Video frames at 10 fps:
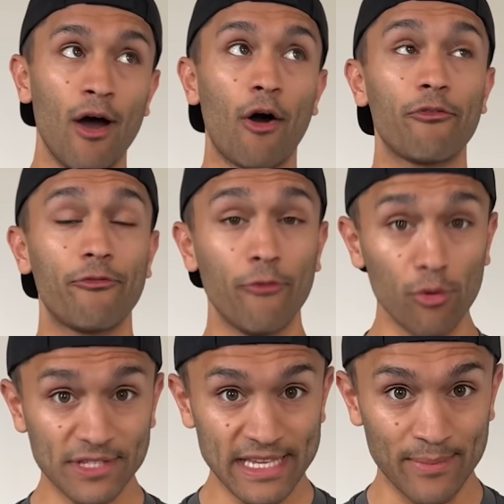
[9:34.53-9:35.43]
are
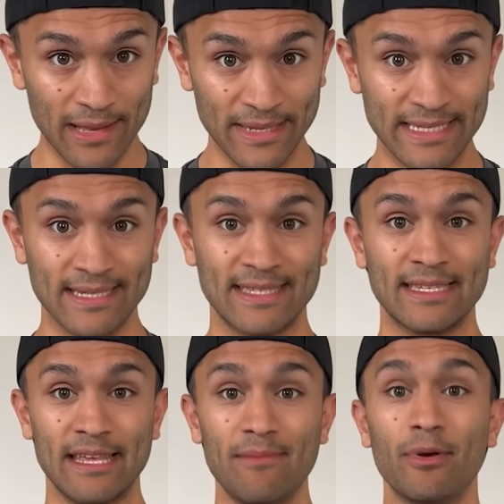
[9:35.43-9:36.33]
40mm
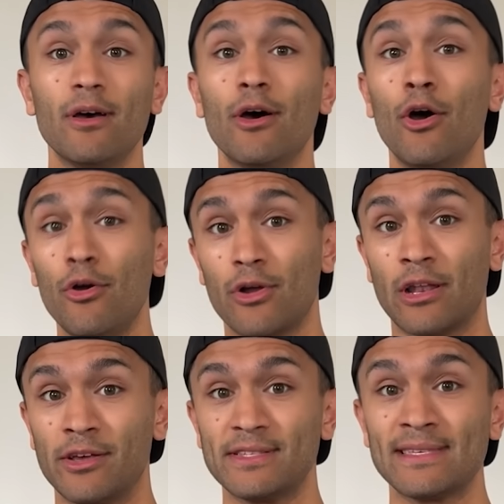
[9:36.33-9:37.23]
deep,
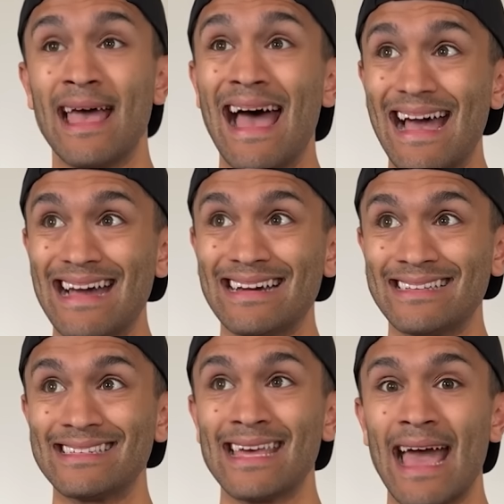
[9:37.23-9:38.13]
hookless,
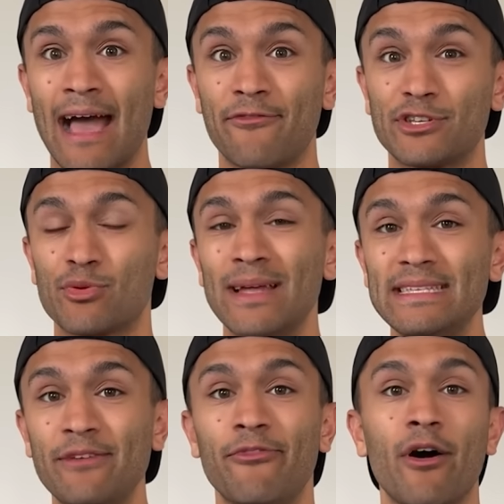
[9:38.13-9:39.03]
and have a
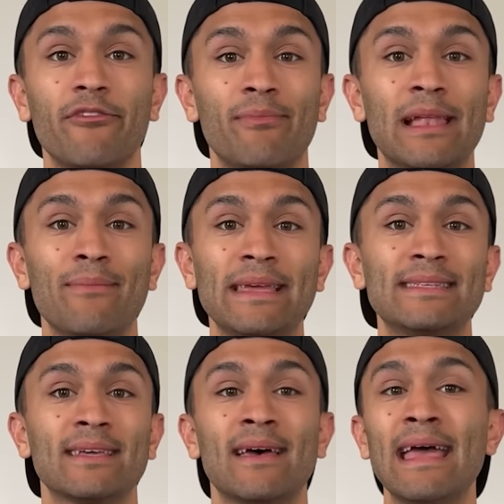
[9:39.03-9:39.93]

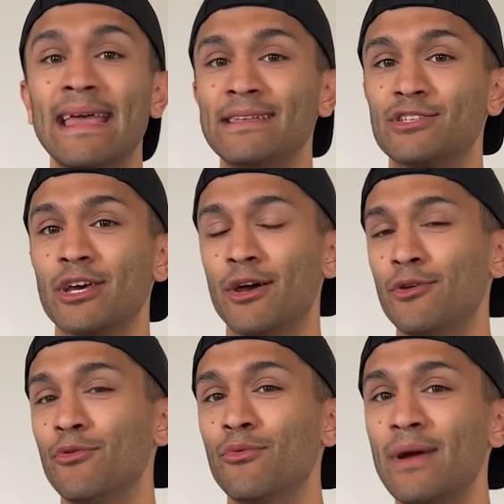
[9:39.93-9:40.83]
25mm
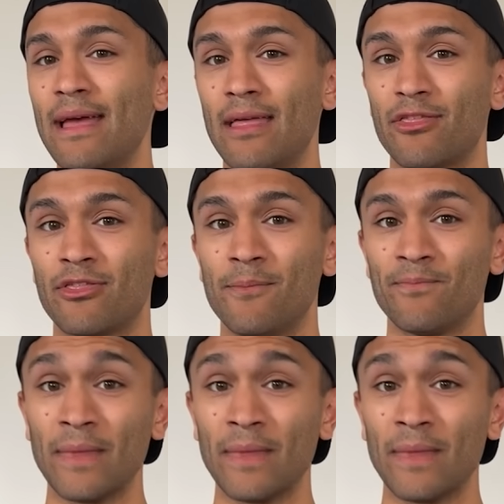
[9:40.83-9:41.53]
internal width.